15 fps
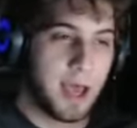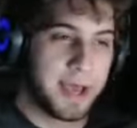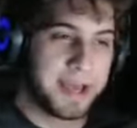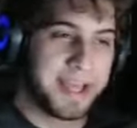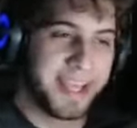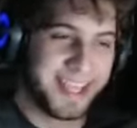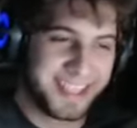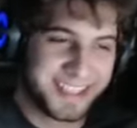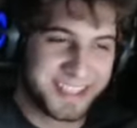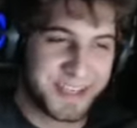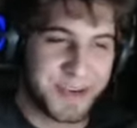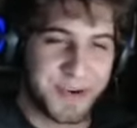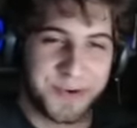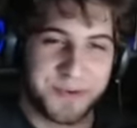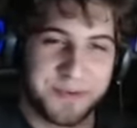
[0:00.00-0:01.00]

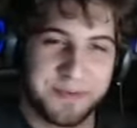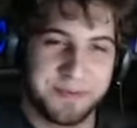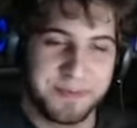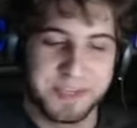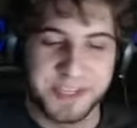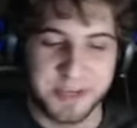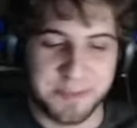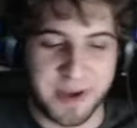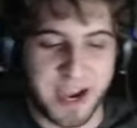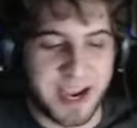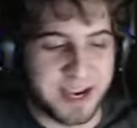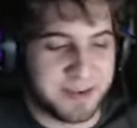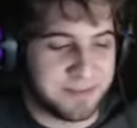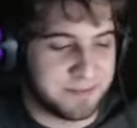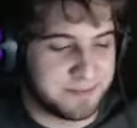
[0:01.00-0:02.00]
So Mr.
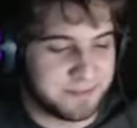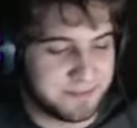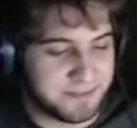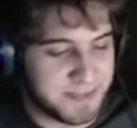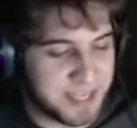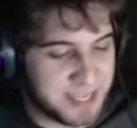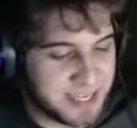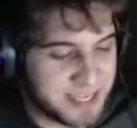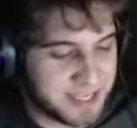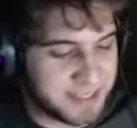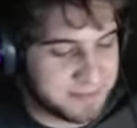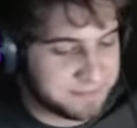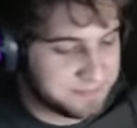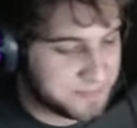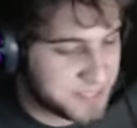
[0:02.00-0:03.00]
Pine
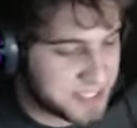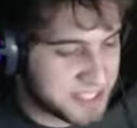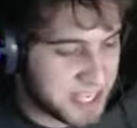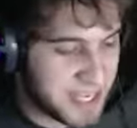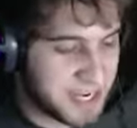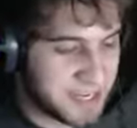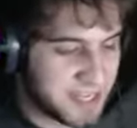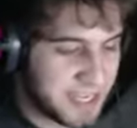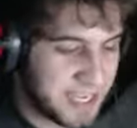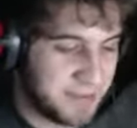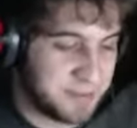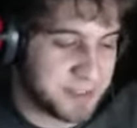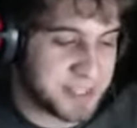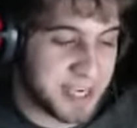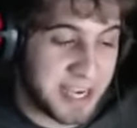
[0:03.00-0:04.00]
decided that he
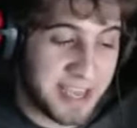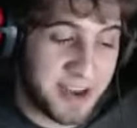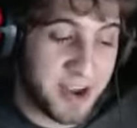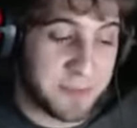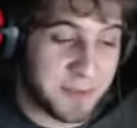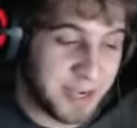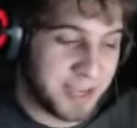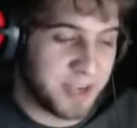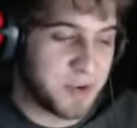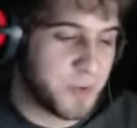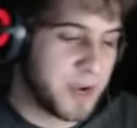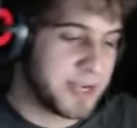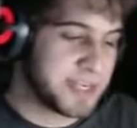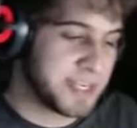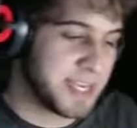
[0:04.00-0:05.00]
was going to hit on me
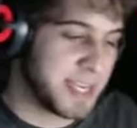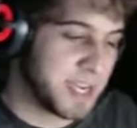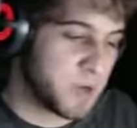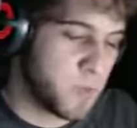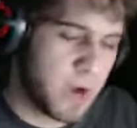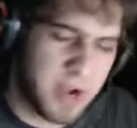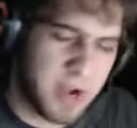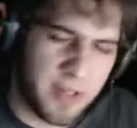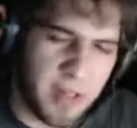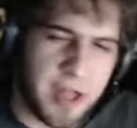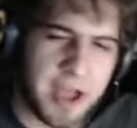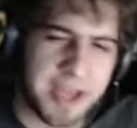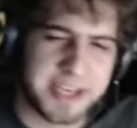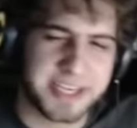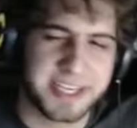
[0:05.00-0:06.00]
quite a
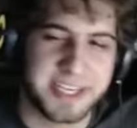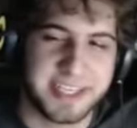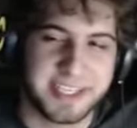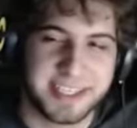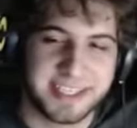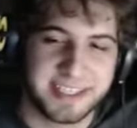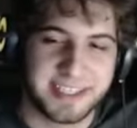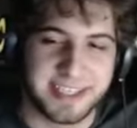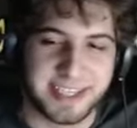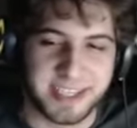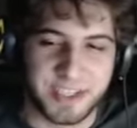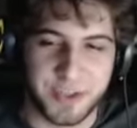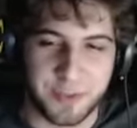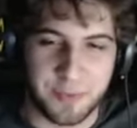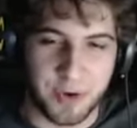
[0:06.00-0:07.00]
lot, like to the
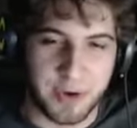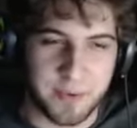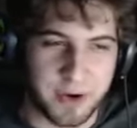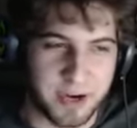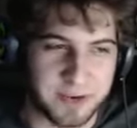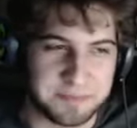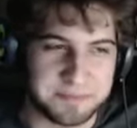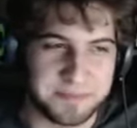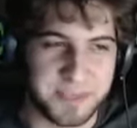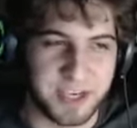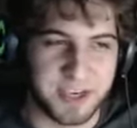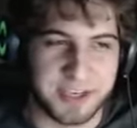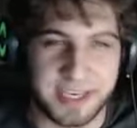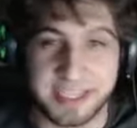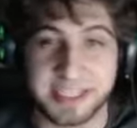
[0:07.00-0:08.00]
point where
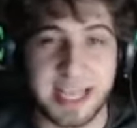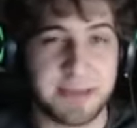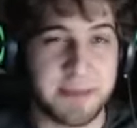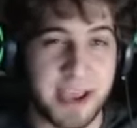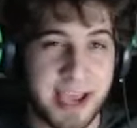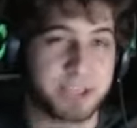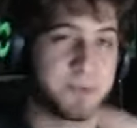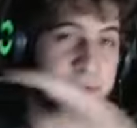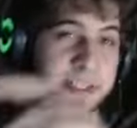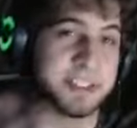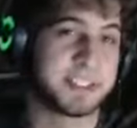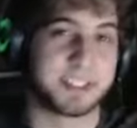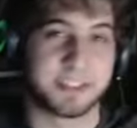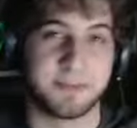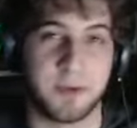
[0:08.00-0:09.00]
he slapped my ass
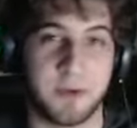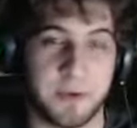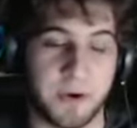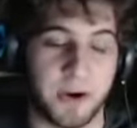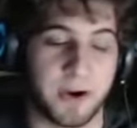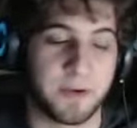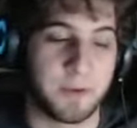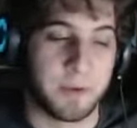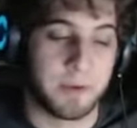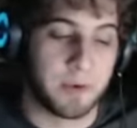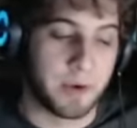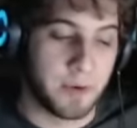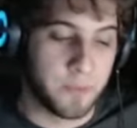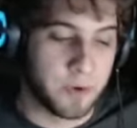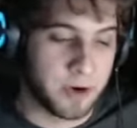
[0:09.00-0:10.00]
once while we were
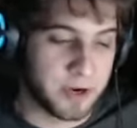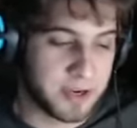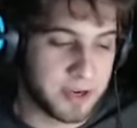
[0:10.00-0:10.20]
at work.